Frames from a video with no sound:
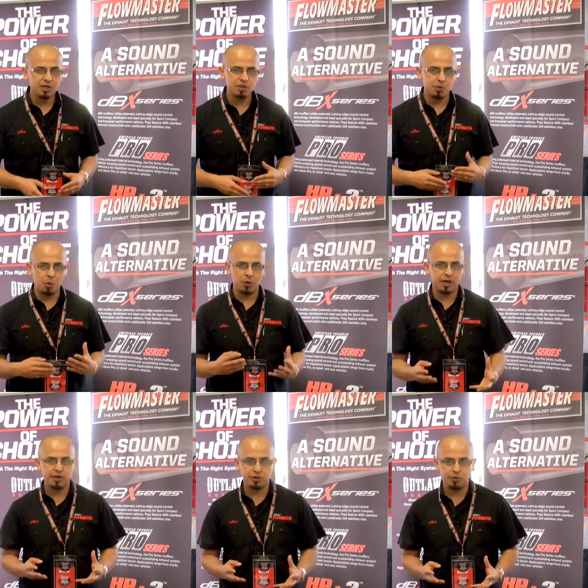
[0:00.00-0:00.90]
So what we're
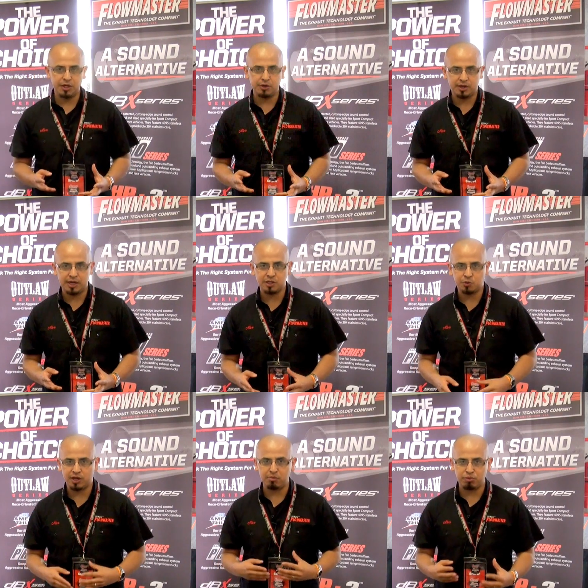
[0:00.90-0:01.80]
going to do here today is
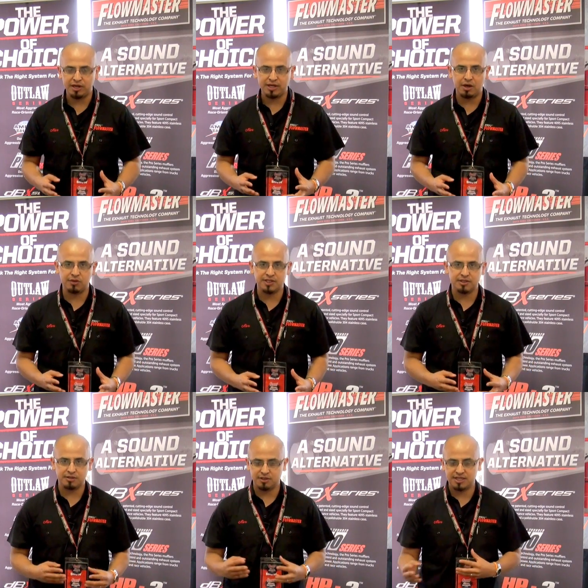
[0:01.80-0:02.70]
we're going to break down
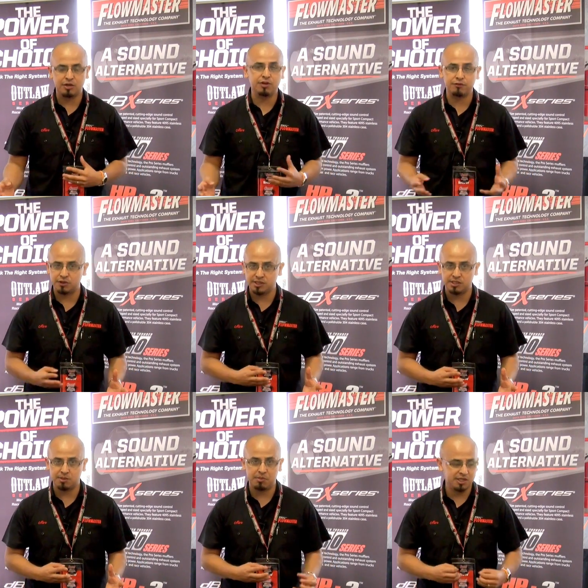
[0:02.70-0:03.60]
the, the sound
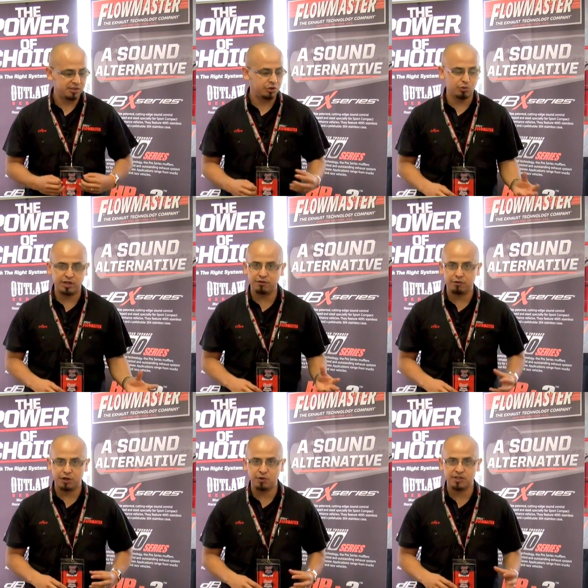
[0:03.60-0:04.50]
differences amongst the three
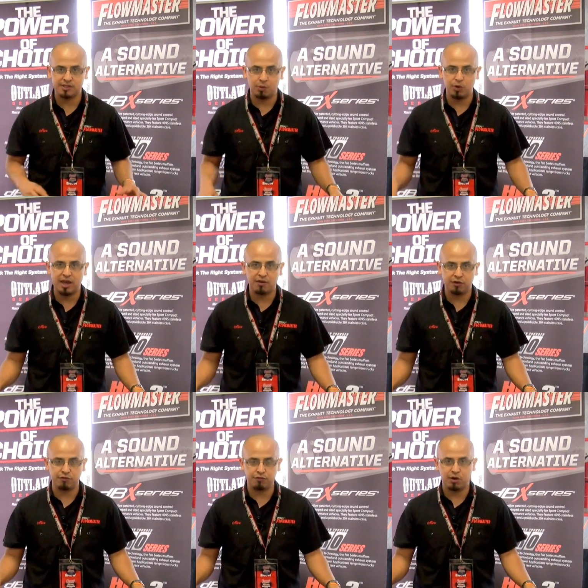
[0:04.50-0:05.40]
different units that we have
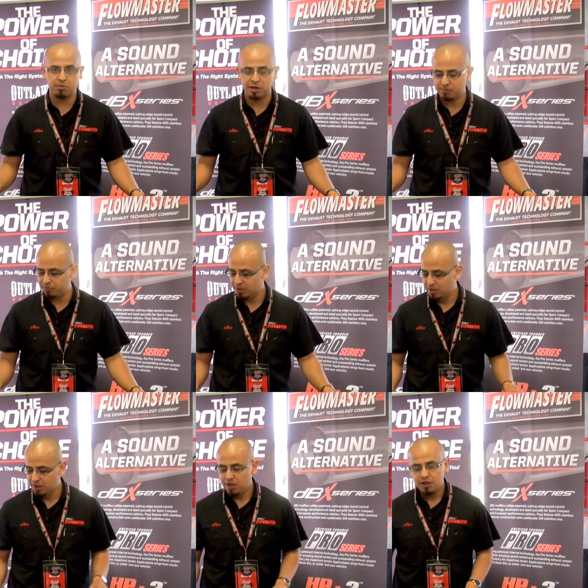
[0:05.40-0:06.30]
here in front of me.
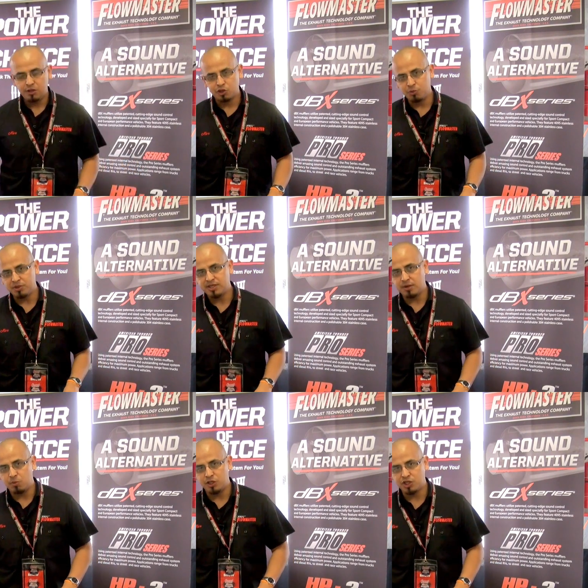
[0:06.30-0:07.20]
The Super
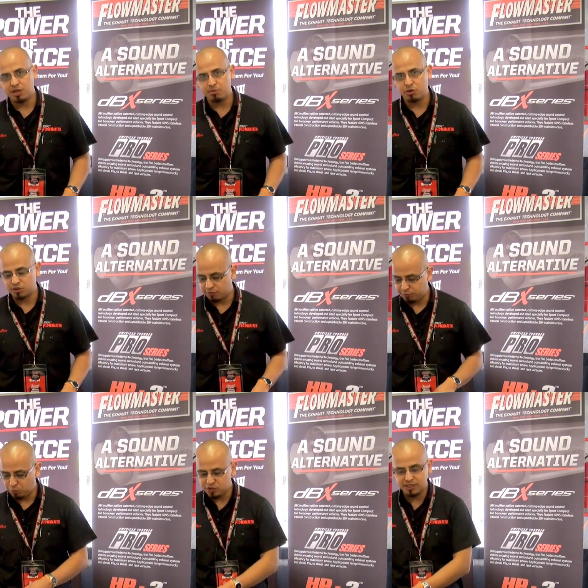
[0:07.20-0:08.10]
ten one chamber is a
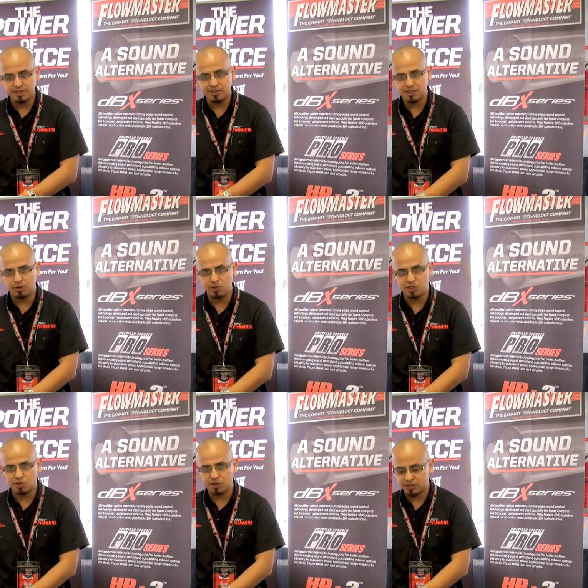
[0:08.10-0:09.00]
full stainless steel
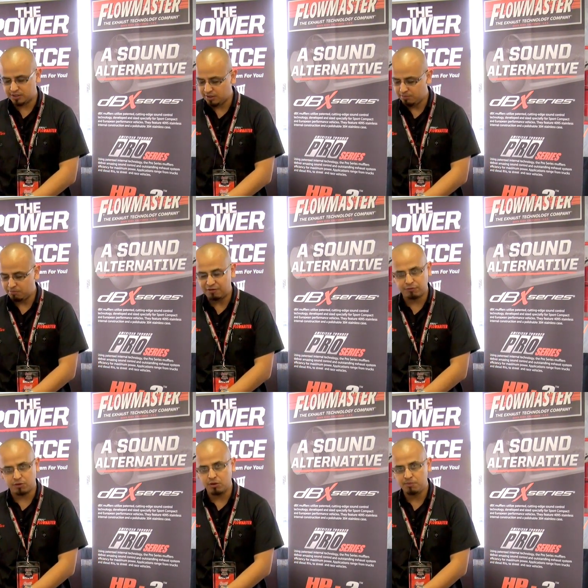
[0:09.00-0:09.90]
constructed
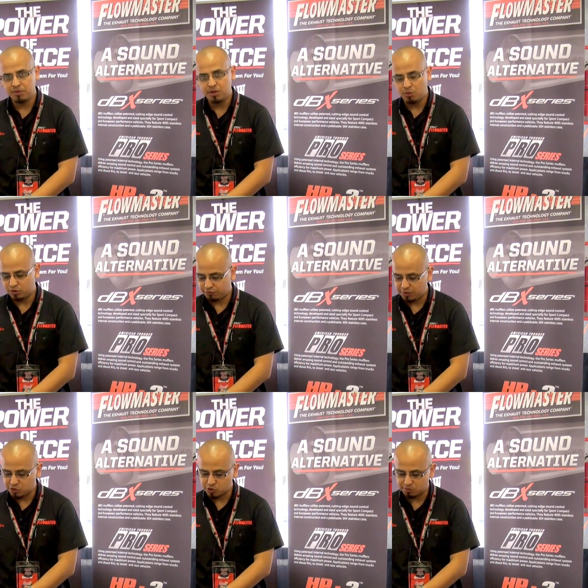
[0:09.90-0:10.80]
muffler, which
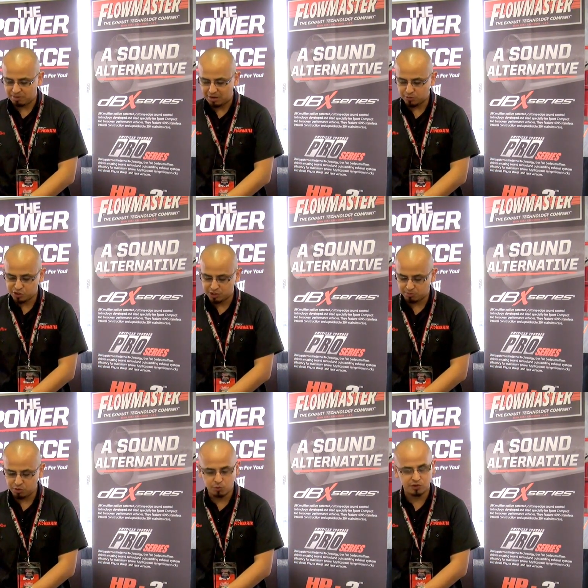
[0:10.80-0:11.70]
features a power
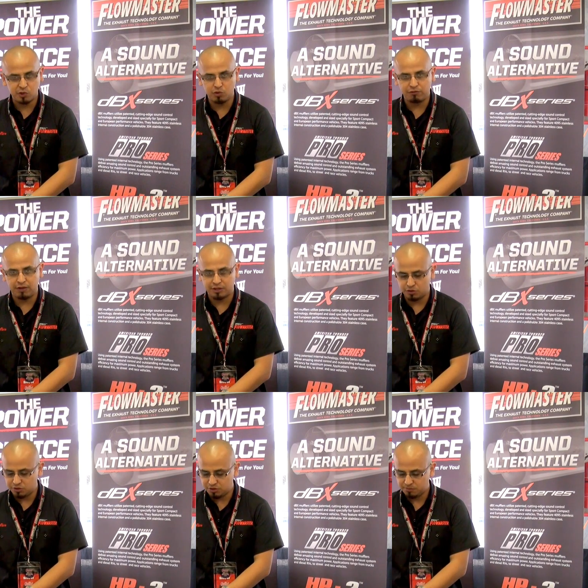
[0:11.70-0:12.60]
chamber with two
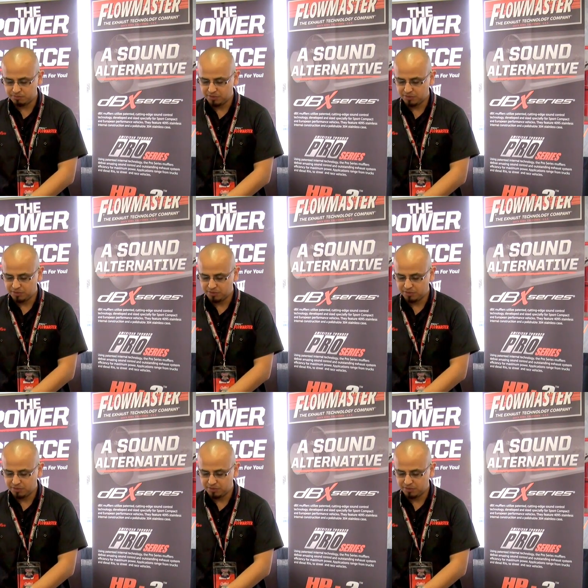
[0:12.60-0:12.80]
deflectors,